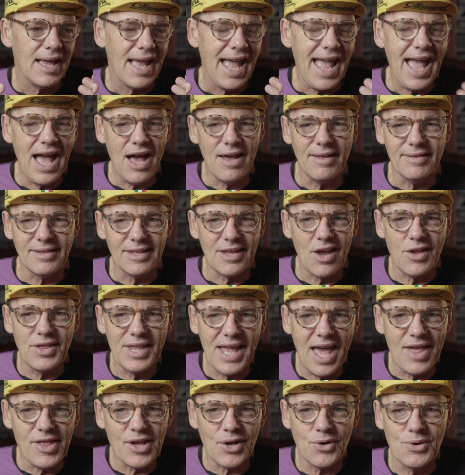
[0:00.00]

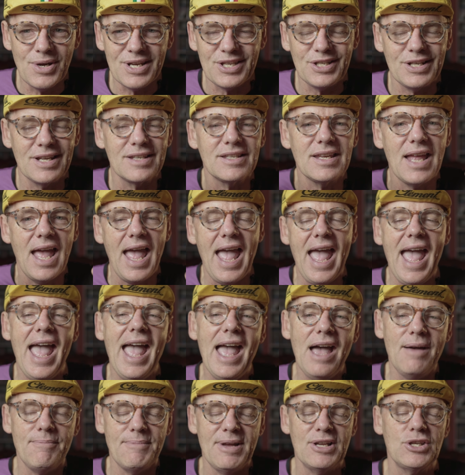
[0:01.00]
the other question is,
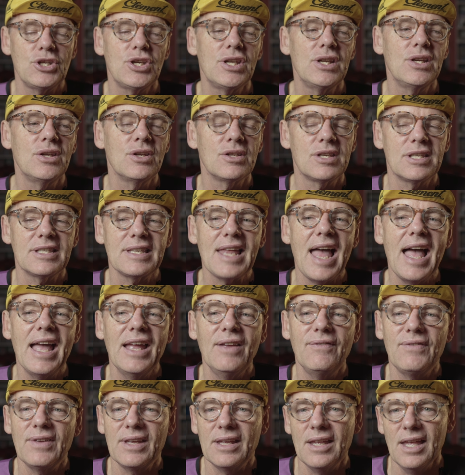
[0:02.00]
how much are you
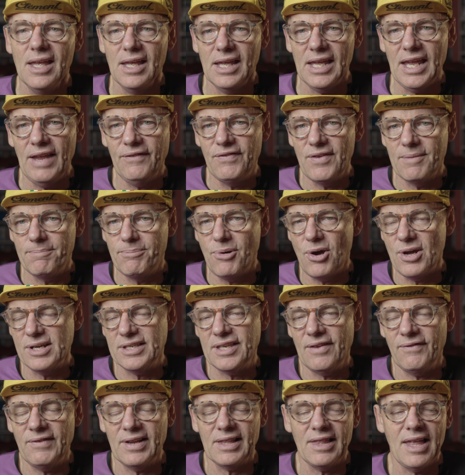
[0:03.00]
saving if you buy
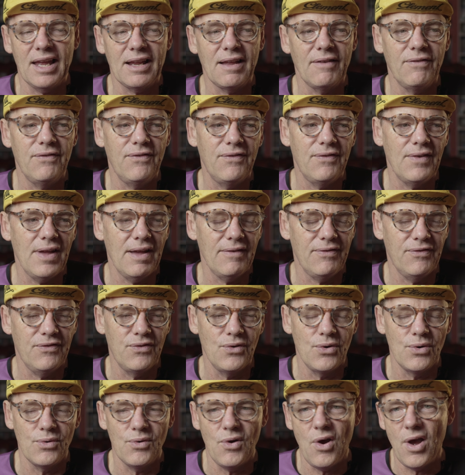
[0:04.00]
something like a
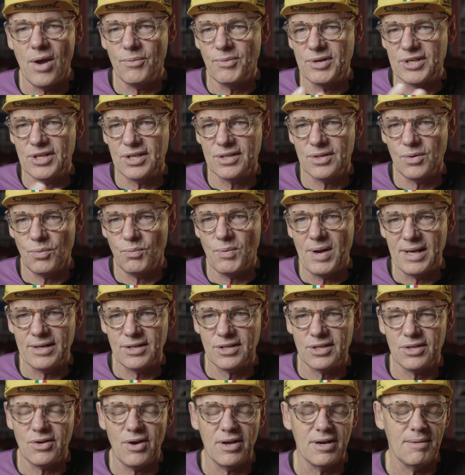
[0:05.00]
4i, which is a
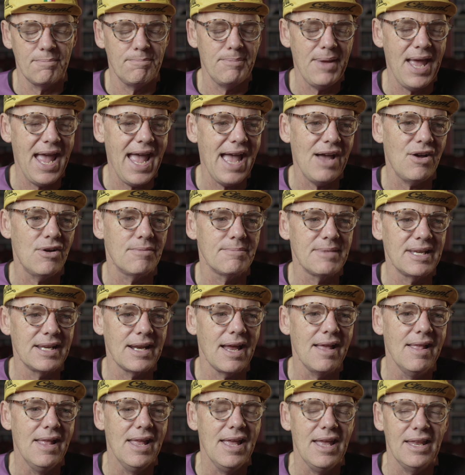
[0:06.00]
one-sided power
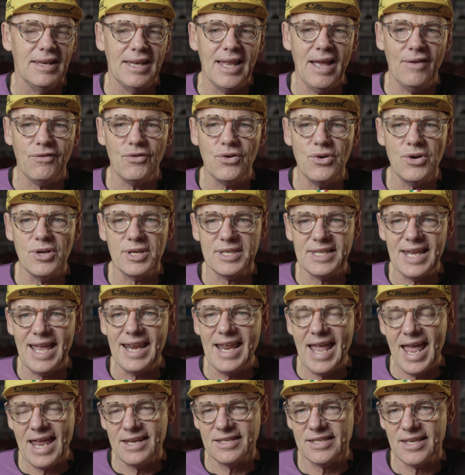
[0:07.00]
meter? Now, of course,
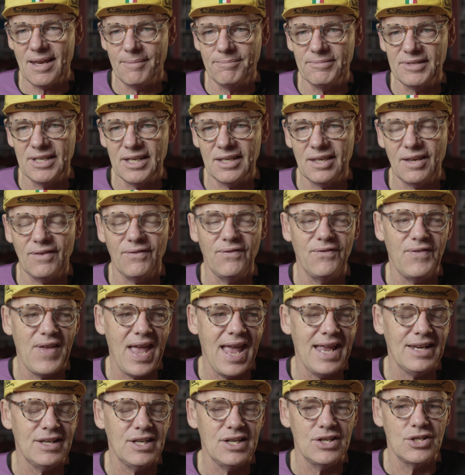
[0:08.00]
that has some
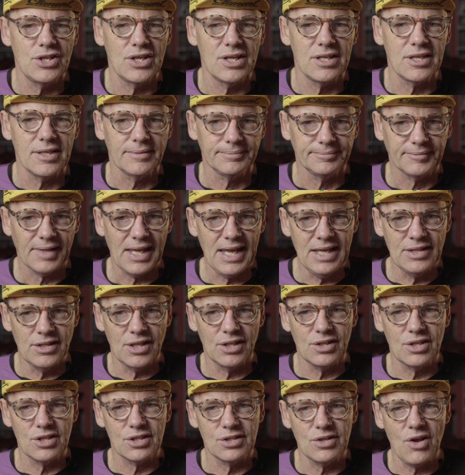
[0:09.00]
disadvantages in
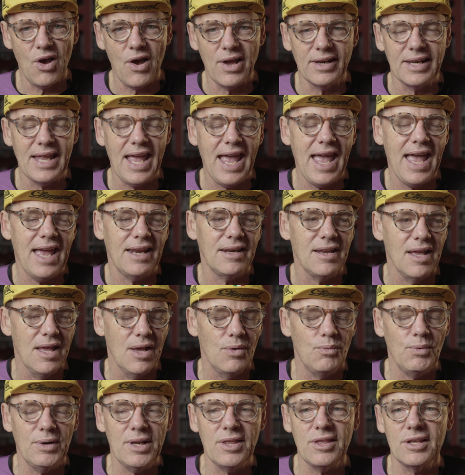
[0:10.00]
the design. And
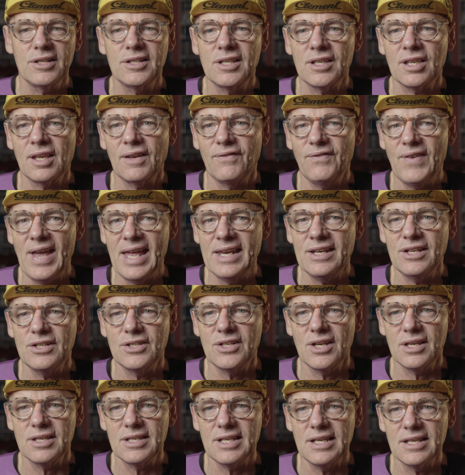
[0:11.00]
one of the
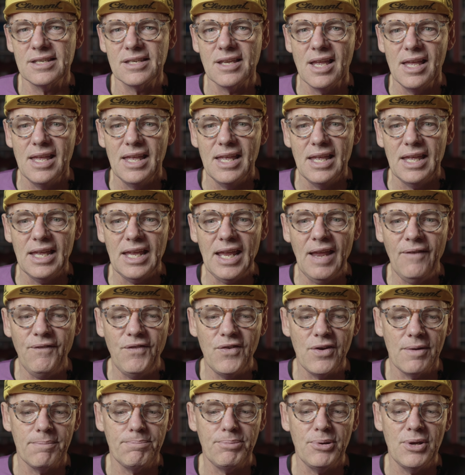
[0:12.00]
disadvantages is if
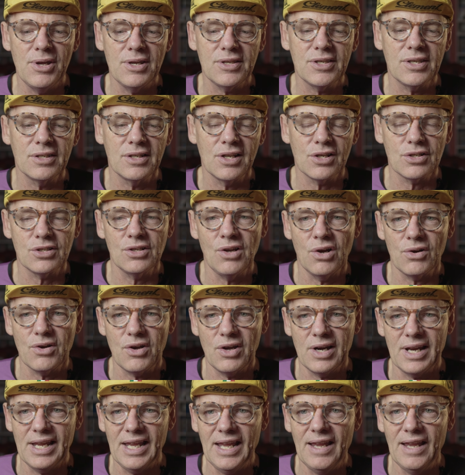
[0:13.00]
you're a person that's not got an